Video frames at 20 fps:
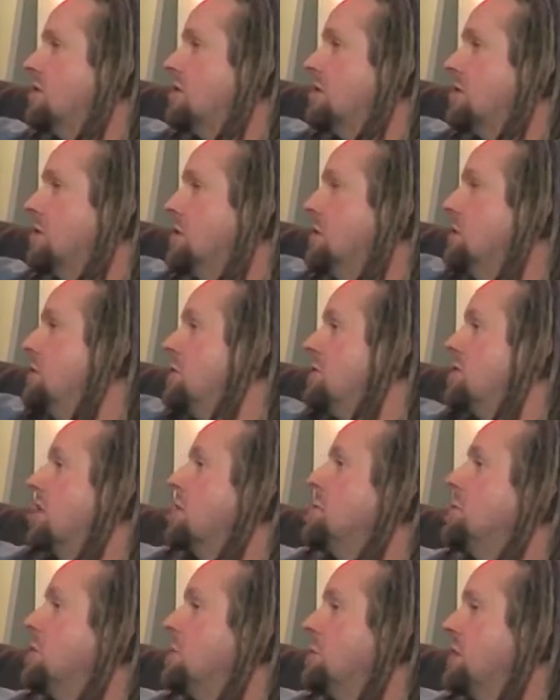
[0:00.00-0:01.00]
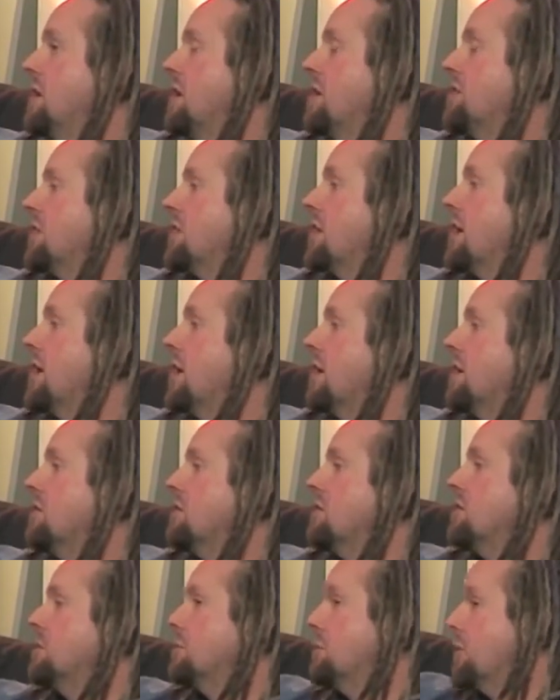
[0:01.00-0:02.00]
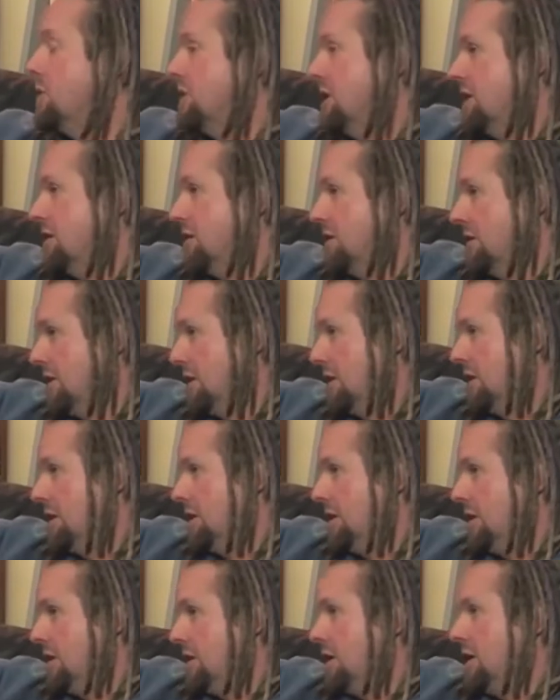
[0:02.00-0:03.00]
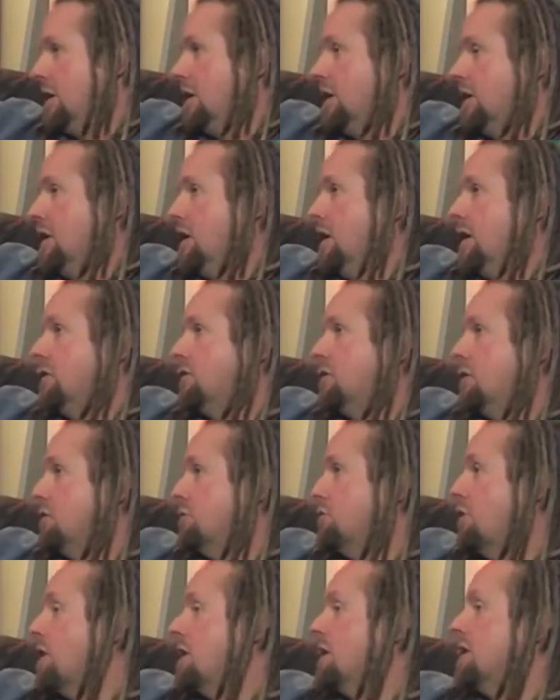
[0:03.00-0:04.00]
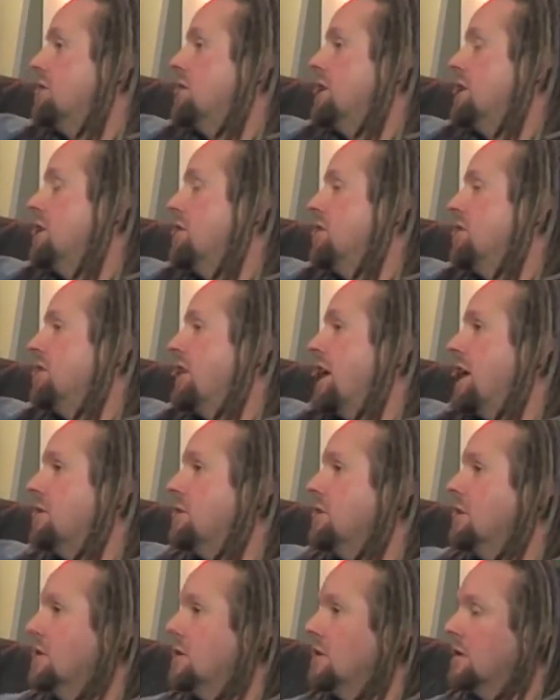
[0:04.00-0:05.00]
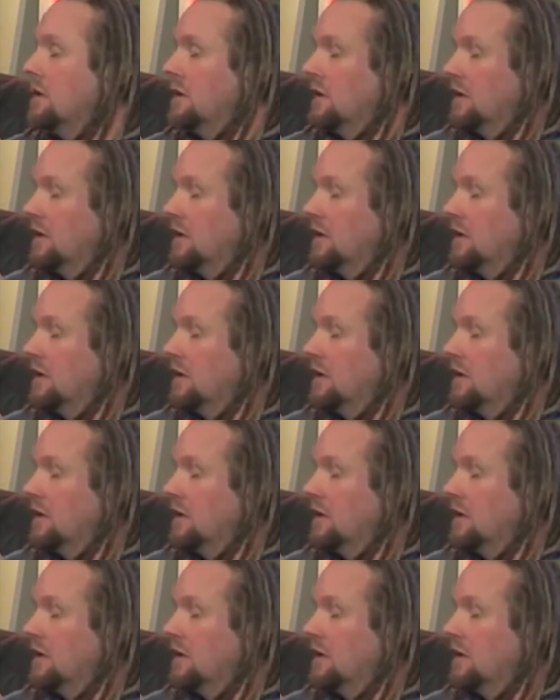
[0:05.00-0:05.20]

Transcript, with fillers: She said, "The new sun will be over there." And she pointed uh, to the right of it and down.